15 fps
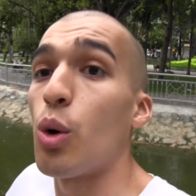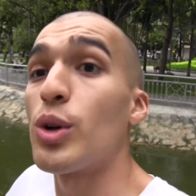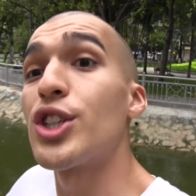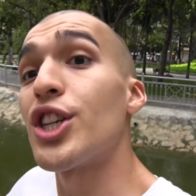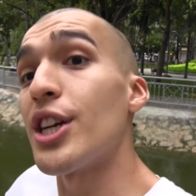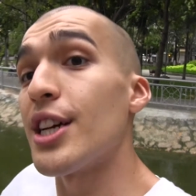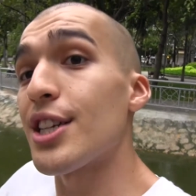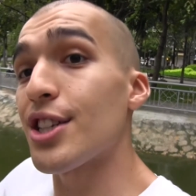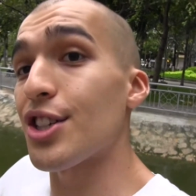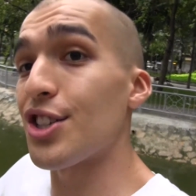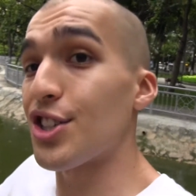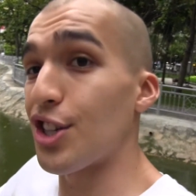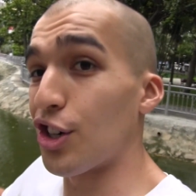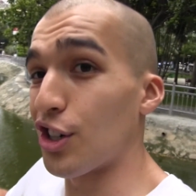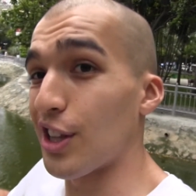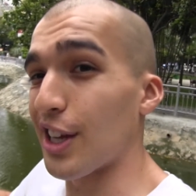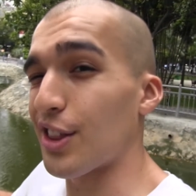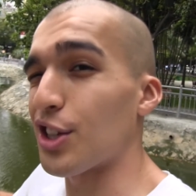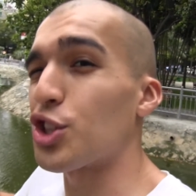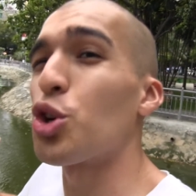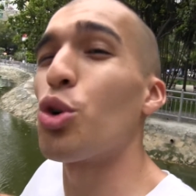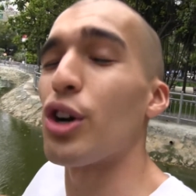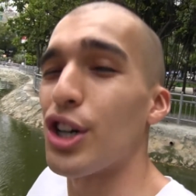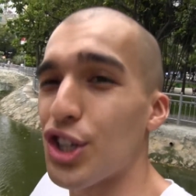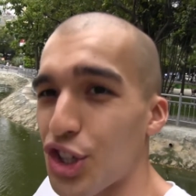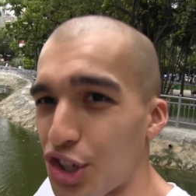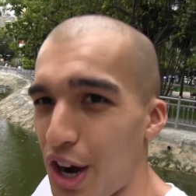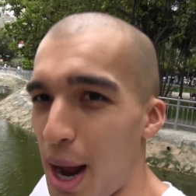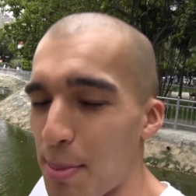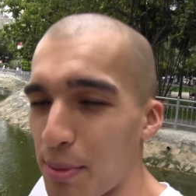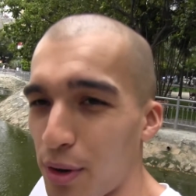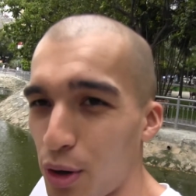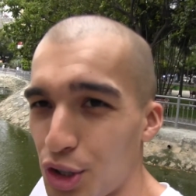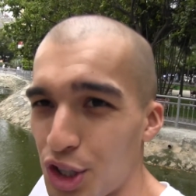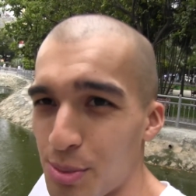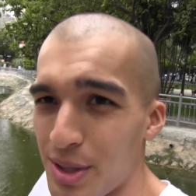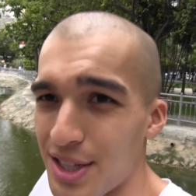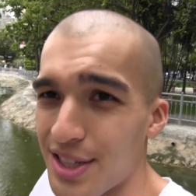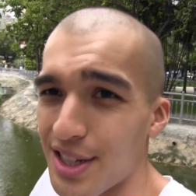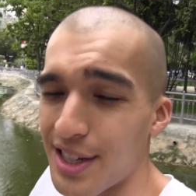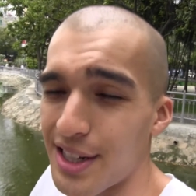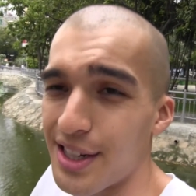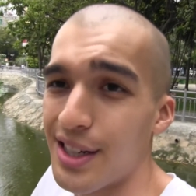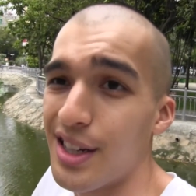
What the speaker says: which is considered like the tourist trap of Ho Chi Minh City,